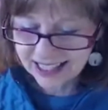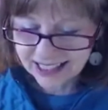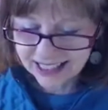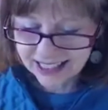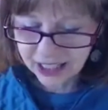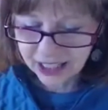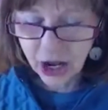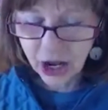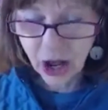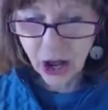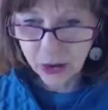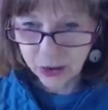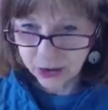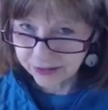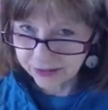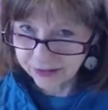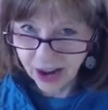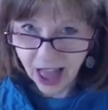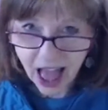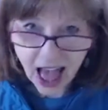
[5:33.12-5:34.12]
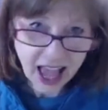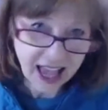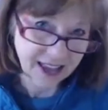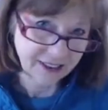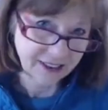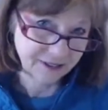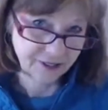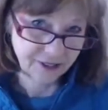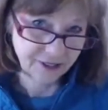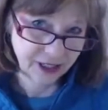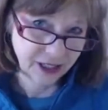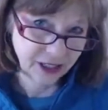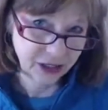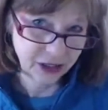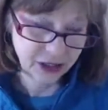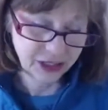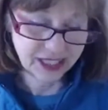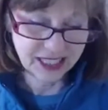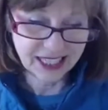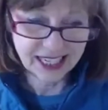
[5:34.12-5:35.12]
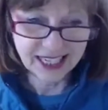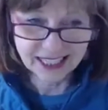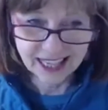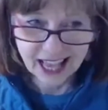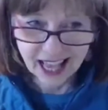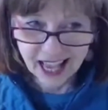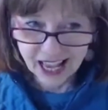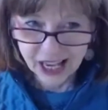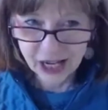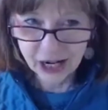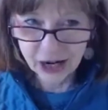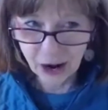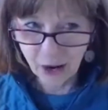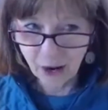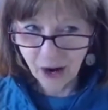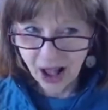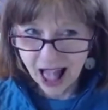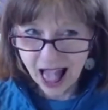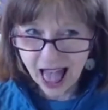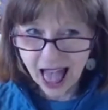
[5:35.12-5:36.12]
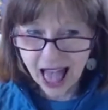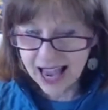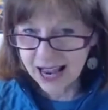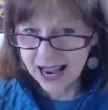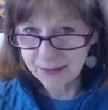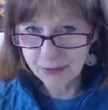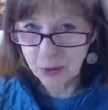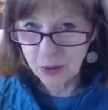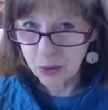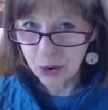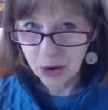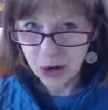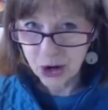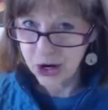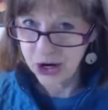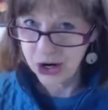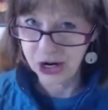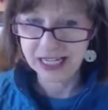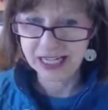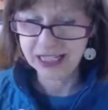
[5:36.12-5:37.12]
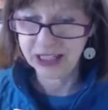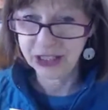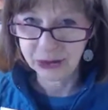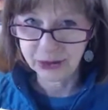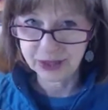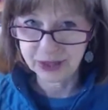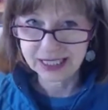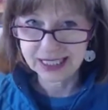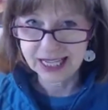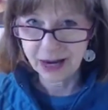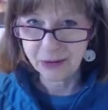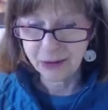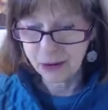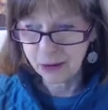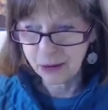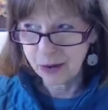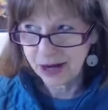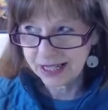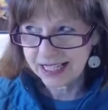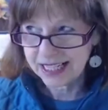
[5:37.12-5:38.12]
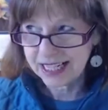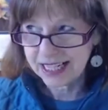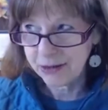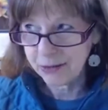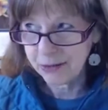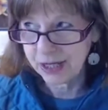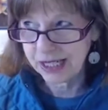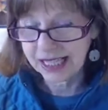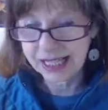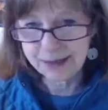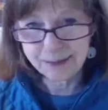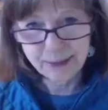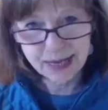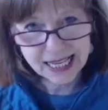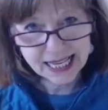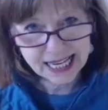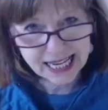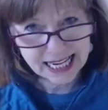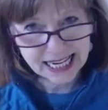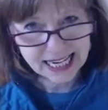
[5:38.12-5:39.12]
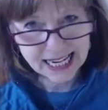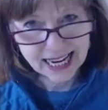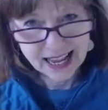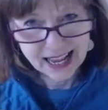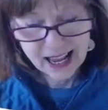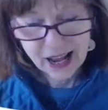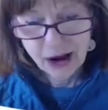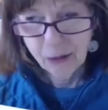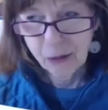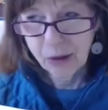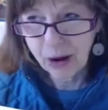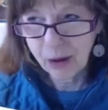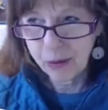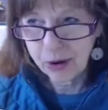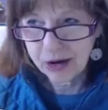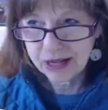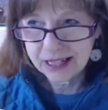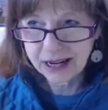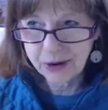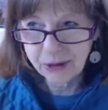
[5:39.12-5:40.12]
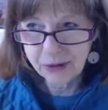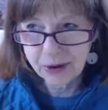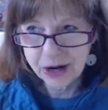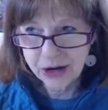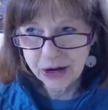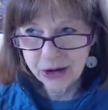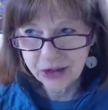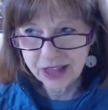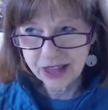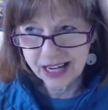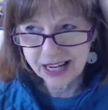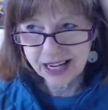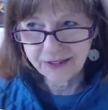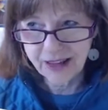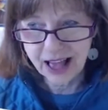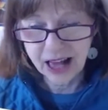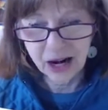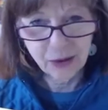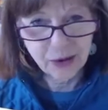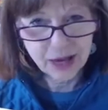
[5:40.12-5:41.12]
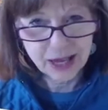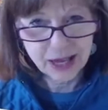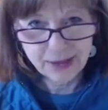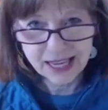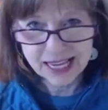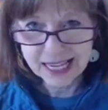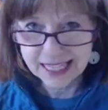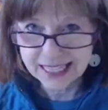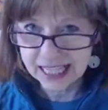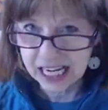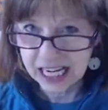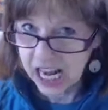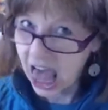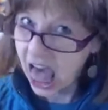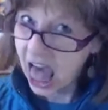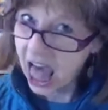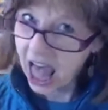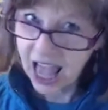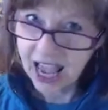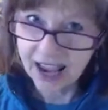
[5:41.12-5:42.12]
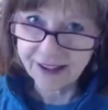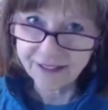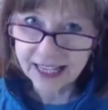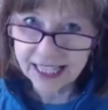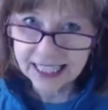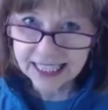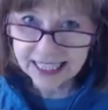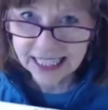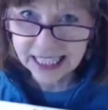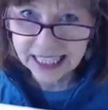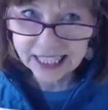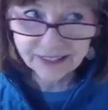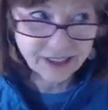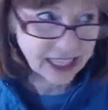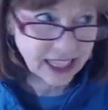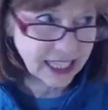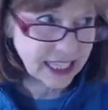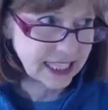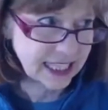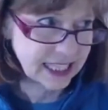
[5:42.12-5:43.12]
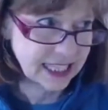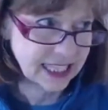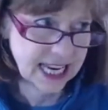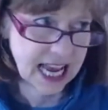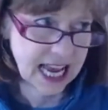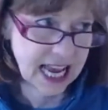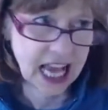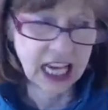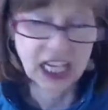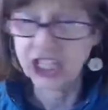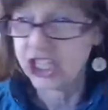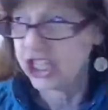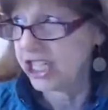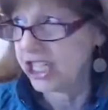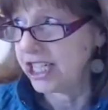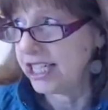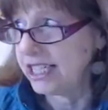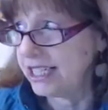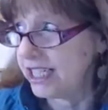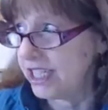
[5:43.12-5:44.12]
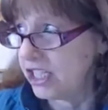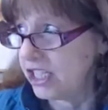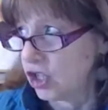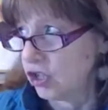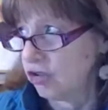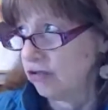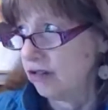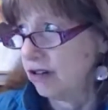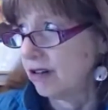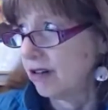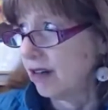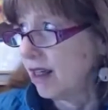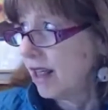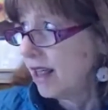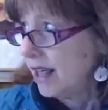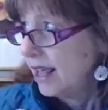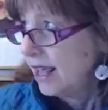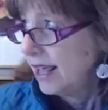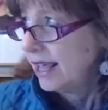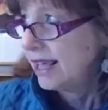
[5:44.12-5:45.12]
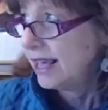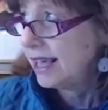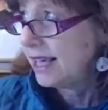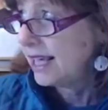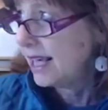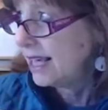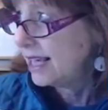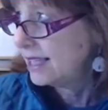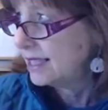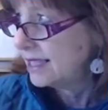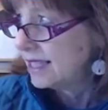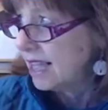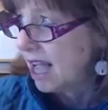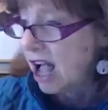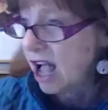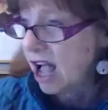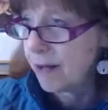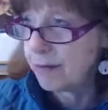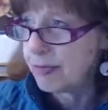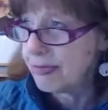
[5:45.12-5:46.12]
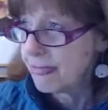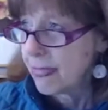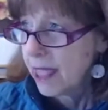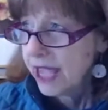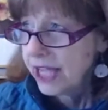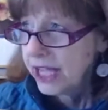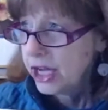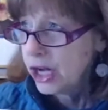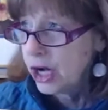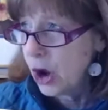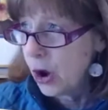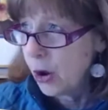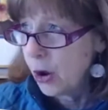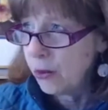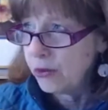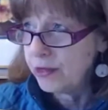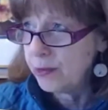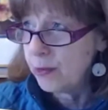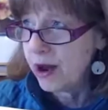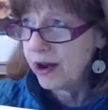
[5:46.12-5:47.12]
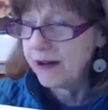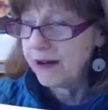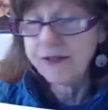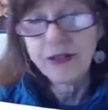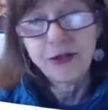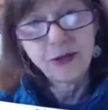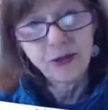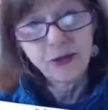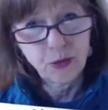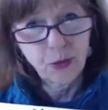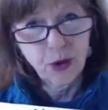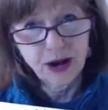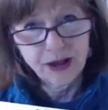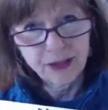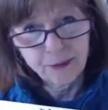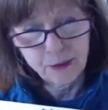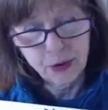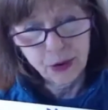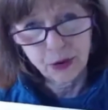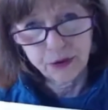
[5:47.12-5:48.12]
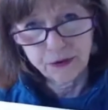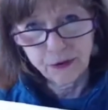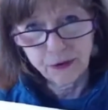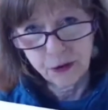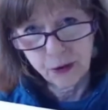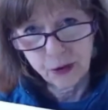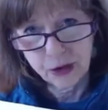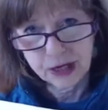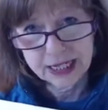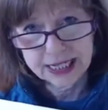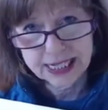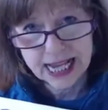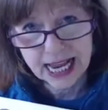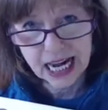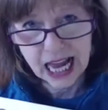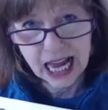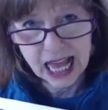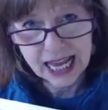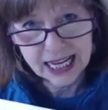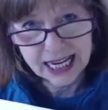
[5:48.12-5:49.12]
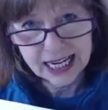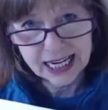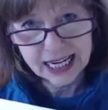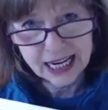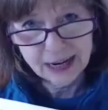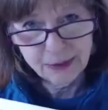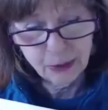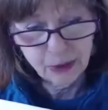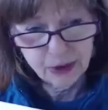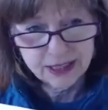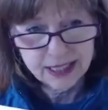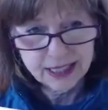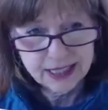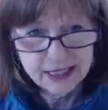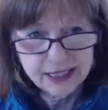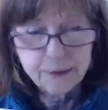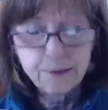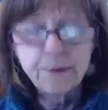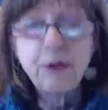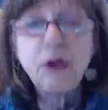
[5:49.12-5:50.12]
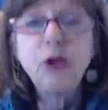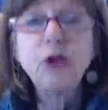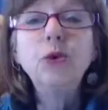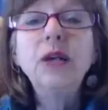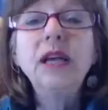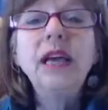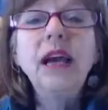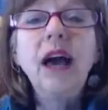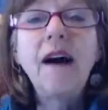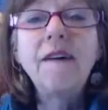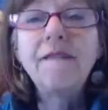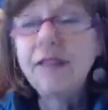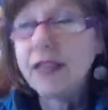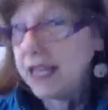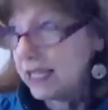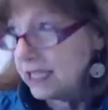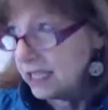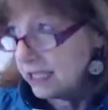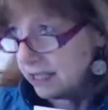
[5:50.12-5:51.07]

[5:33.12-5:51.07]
It is the code of life. He, you know, I am the word, Yeshua said. Well, what did he really mean? Well, we're, when you think of Elohim, he's alive, he's living, he's intelligent, he's eternal. He is, um, you know, one of one of the beautiful words I like in Hebrews. He's the beauty of